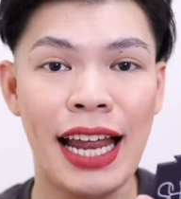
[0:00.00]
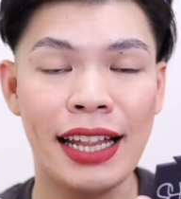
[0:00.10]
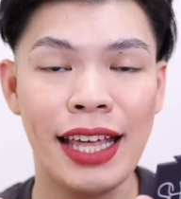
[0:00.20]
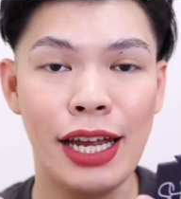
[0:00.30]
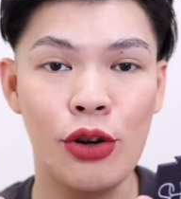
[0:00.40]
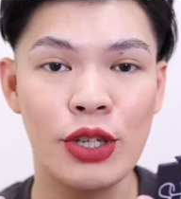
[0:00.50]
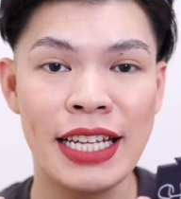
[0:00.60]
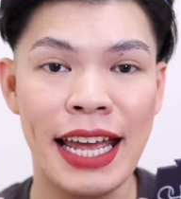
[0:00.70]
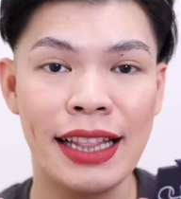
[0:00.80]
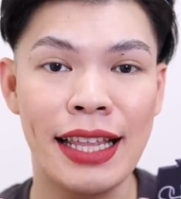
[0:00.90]
Latte looks
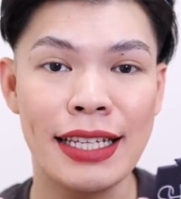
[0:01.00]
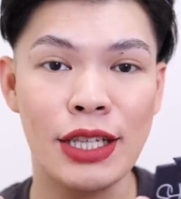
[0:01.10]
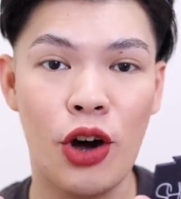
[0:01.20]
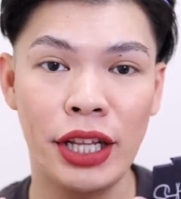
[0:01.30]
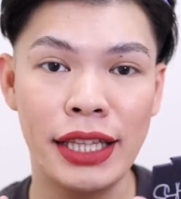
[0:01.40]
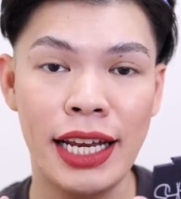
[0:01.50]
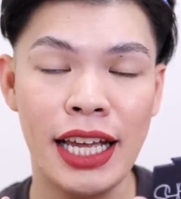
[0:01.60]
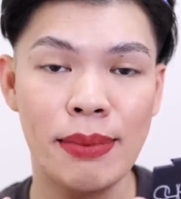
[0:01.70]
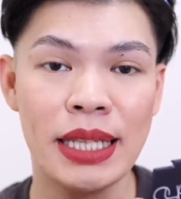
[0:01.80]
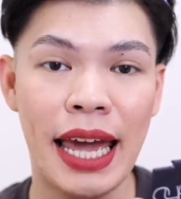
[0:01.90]
like this on the
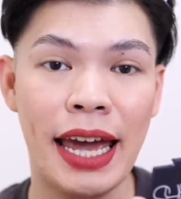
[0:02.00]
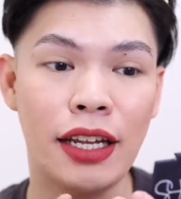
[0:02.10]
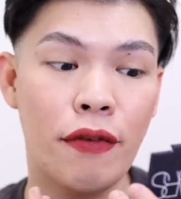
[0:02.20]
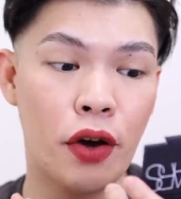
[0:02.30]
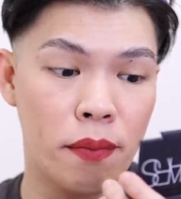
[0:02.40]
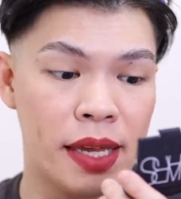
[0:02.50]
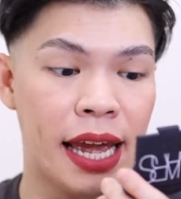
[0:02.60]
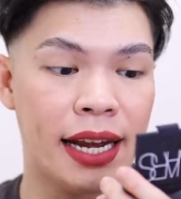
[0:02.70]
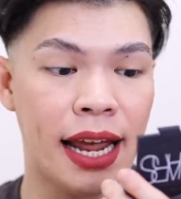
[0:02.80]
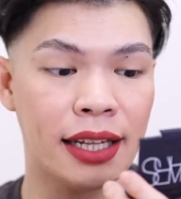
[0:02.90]
lips and for me,
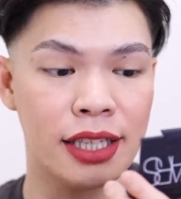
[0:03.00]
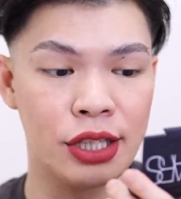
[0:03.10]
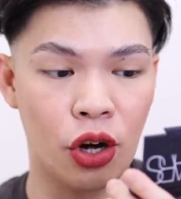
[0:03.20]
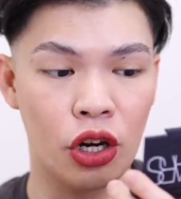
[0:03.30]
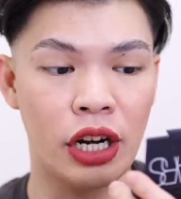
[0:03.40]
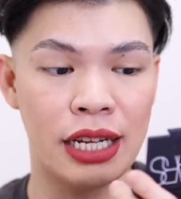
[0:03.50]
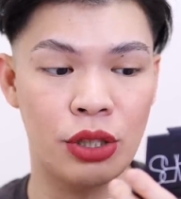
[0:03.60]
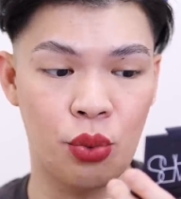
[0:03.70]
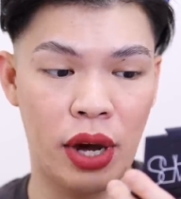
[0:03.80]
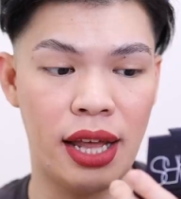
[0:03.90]
I like this color
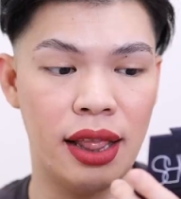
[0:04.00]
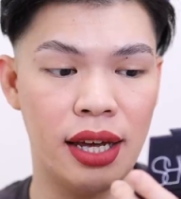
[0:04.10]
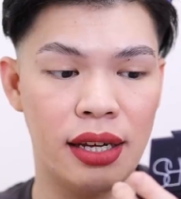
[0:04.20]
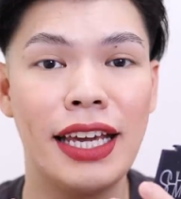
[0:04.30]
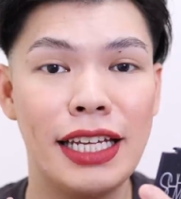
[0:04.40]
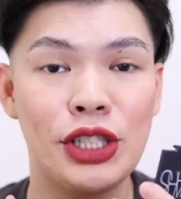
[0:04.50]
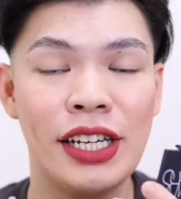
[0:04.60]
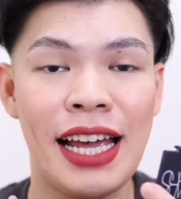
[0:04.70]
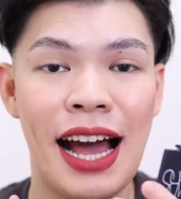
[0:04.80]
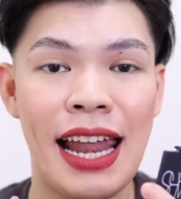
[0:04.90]
as well.
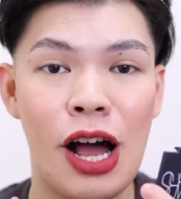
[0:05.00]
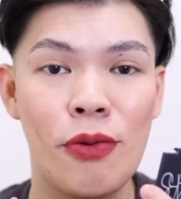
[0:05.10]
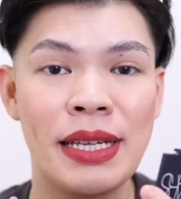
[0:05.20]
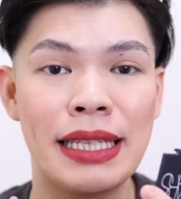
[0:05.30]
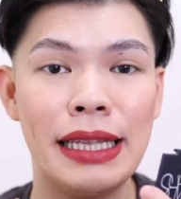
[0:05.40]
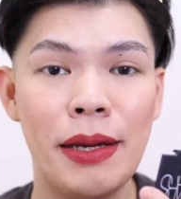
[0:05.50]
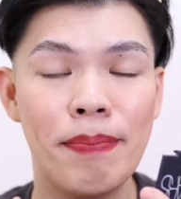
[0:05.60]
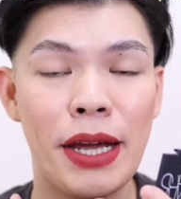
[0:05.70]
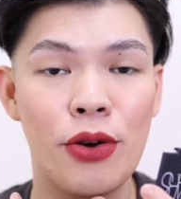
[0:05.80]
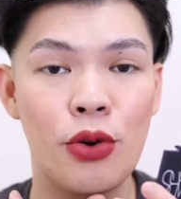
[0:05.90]
Initially, akala ko mas
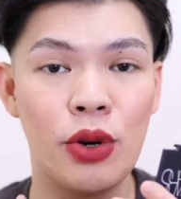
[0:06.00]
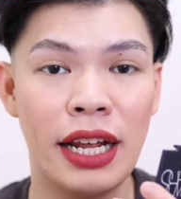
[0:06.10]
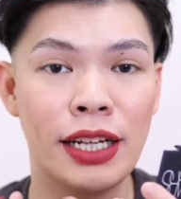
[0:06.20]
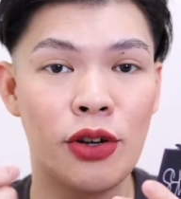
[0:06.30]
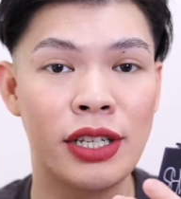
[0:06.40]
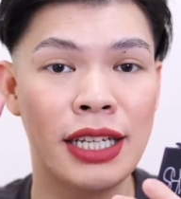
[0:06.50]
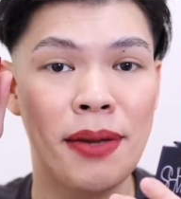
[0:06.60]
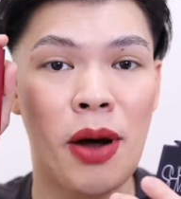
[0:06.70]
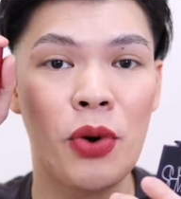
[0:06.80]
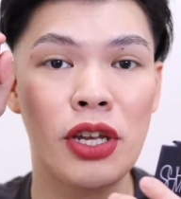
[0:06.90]
deep pa yung kulay na to kasi
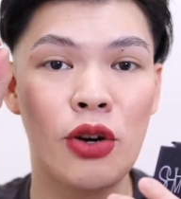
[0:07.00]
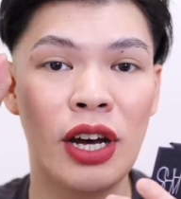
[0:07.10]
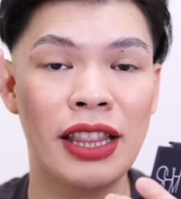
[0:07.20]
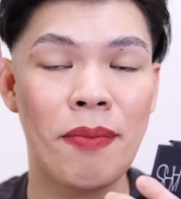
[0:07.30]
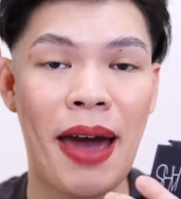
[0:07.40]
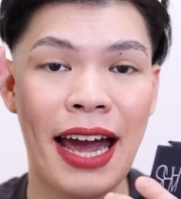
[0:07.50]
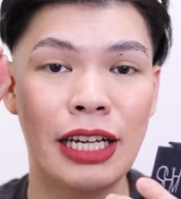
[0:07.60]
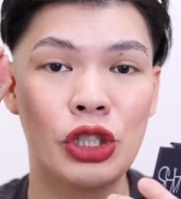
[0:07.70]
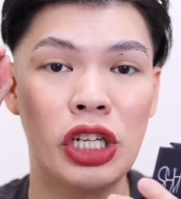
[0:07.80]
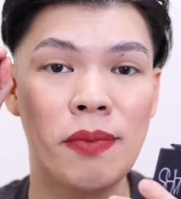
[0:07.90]
diba when you look at the
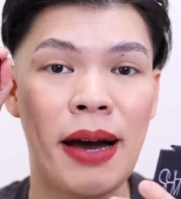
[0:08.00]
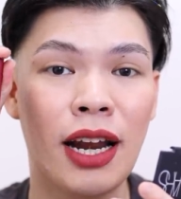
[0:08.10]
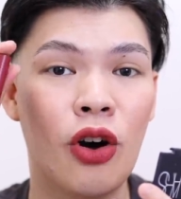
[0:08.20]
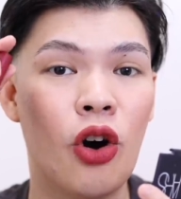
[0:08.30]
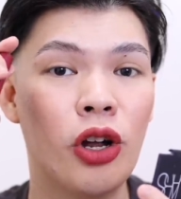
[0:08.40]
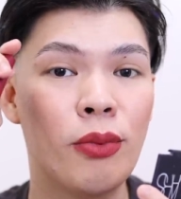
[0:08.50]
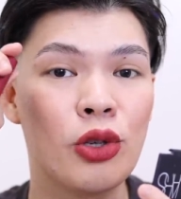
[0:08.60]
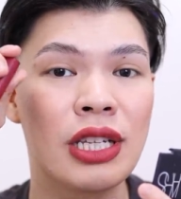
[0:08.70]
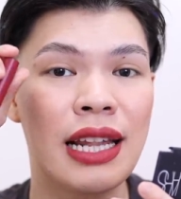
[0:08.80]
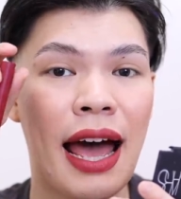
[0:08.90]
packaging, parang
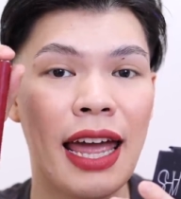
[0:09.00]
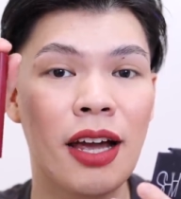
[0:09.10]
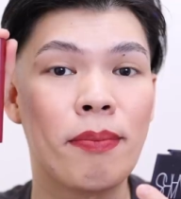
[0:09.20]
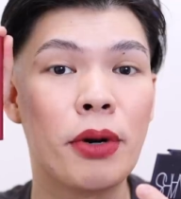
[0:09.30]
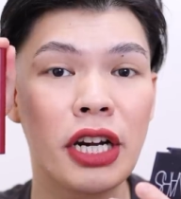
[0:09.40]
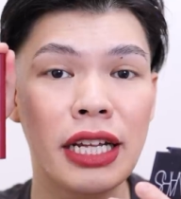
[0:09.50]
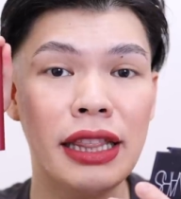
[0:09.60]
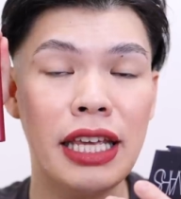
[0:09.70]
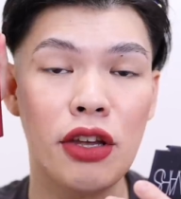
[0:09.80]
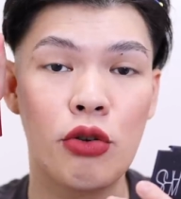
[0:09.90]
almost like
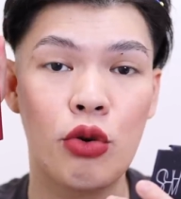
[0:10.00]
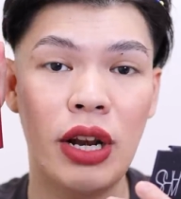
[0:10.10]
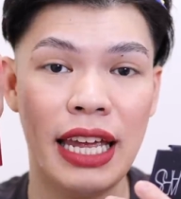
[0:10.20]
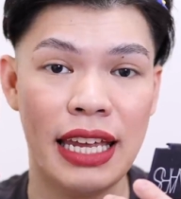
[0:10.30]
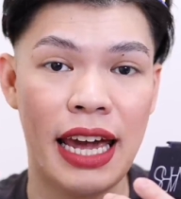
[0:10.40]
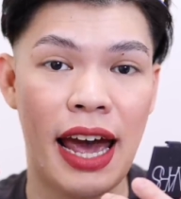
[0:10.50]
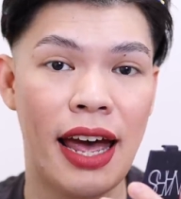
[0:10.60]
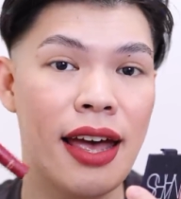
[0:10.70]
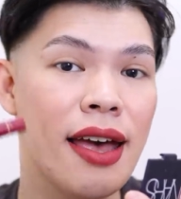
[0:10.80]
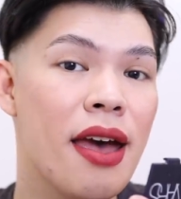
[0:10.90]
burgundy yung kulay niya.